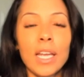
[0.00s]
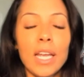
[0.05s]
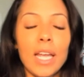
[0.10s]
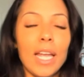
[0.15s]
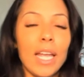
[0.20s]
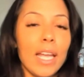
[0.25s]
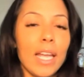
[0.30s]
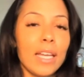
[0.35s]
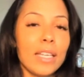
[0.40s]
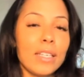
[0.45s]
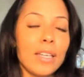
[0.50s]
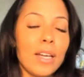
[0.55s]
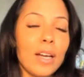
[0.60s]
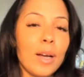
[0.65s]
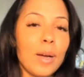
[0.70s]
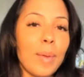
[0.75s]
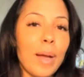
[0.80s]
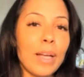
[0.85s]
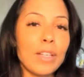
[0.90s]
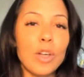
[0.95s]
And
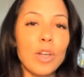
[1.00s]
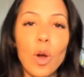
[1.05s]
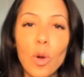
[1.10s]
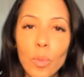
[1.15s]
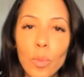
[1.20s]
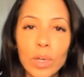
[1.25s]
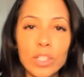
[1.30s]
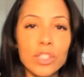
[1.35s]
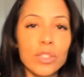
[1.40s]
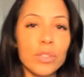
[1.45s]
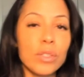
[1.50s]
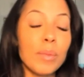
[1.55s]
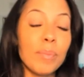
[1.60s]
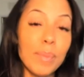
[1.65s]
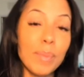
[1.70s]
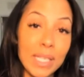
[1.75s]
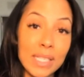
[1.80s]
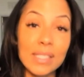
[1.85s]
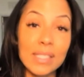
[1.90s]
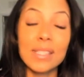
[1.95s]
I don't want you to
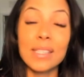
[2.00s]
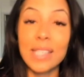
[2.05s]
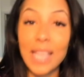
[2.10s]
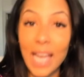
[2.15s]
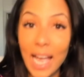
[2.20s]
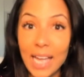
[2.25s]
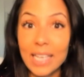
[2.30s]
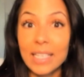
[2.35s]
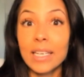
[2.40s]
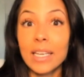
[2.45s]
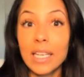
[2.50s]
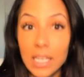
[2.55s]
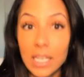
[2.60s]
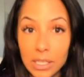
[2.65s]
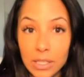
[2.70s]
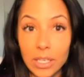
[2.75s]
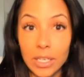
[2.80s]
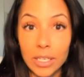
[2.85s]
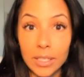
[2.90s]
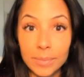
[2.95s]
miss that
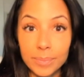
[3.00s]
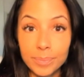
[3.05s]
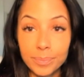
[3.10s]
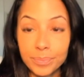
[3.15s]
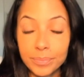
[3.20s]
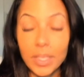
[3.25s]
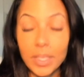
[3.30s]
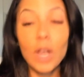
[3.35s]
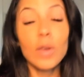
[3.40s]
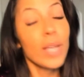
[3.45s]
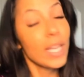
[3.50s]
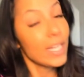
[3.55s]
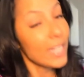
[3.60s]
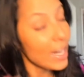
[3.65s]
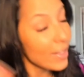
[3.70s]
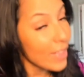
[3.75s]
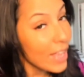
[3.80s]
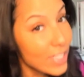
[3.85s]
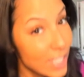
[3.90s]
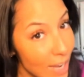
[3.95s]
either. Okay,
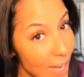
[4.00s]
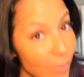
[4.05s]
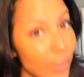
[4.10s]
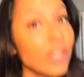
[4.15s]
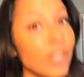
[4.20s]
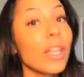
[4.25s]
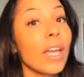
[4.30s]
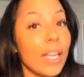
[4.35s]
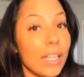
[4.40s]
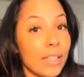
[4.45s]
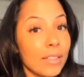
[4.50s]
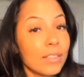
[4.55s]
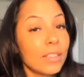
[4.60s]
now that's everything.